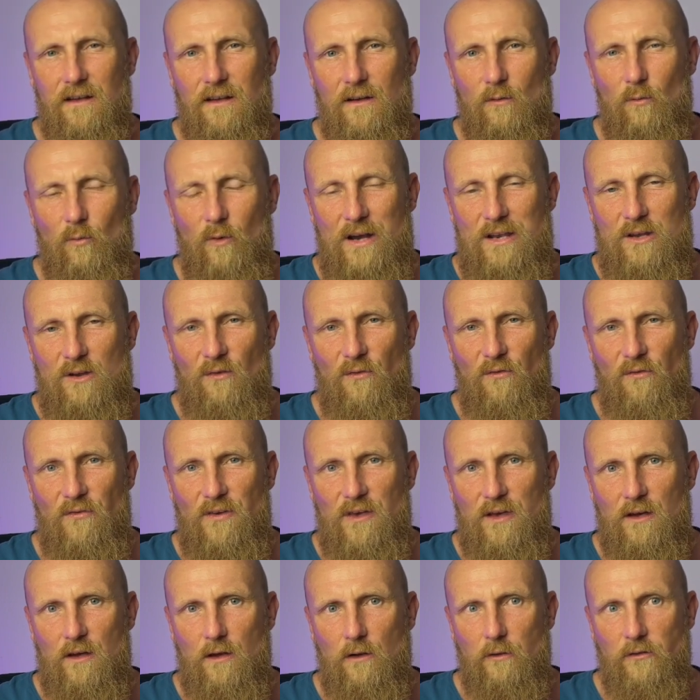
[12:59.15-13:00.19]
when you
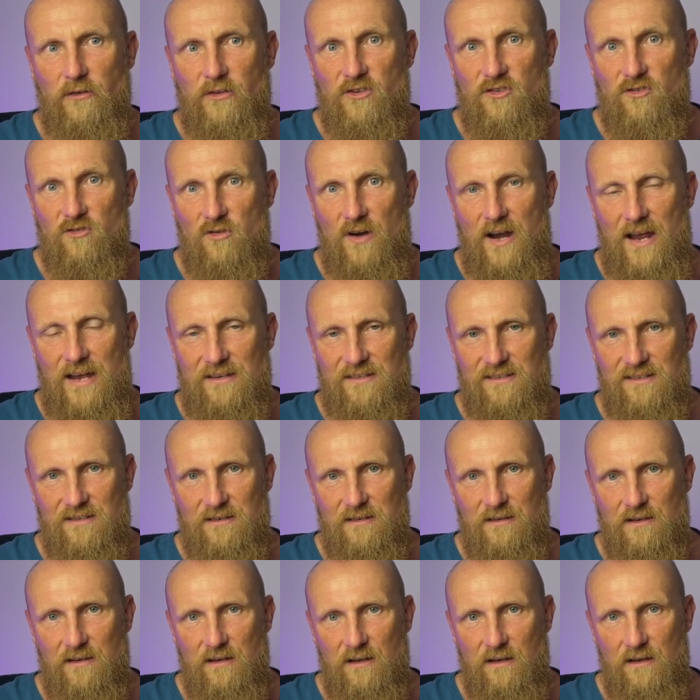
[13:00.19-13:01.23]
feel
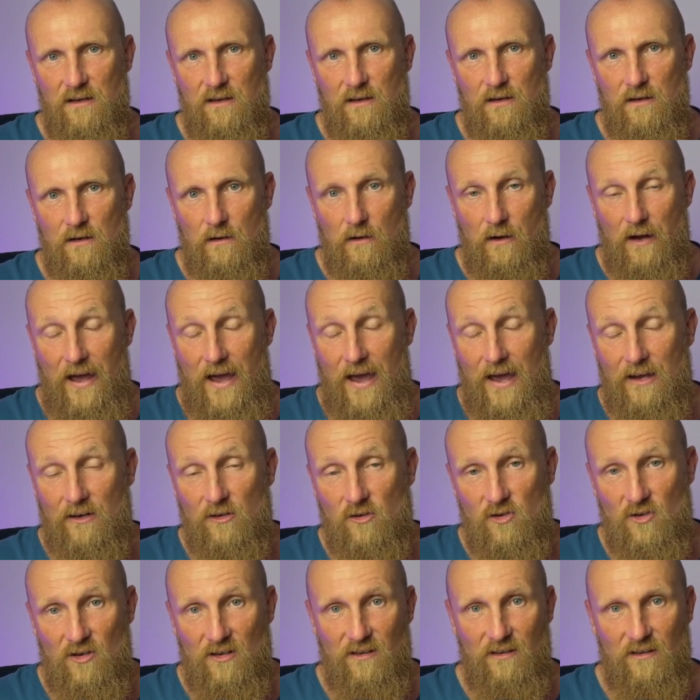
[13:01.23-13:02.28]
stressed or
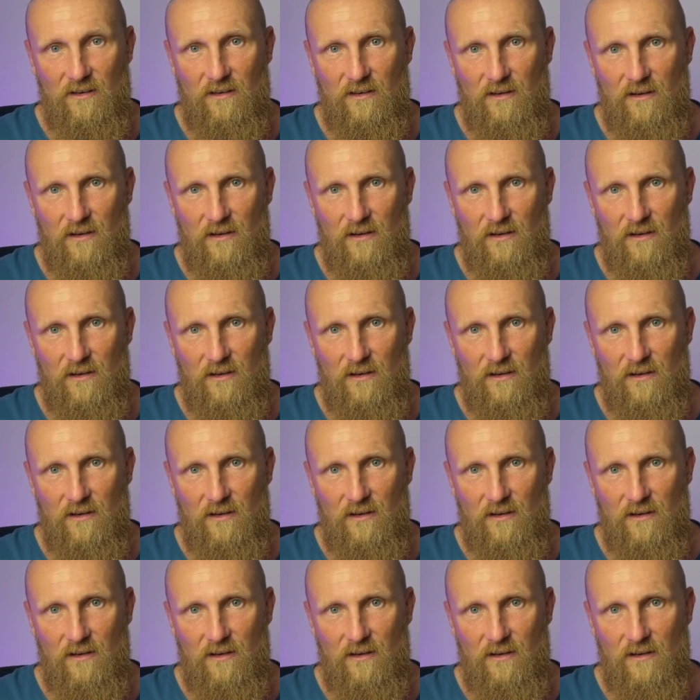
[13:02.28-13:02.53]
anxious,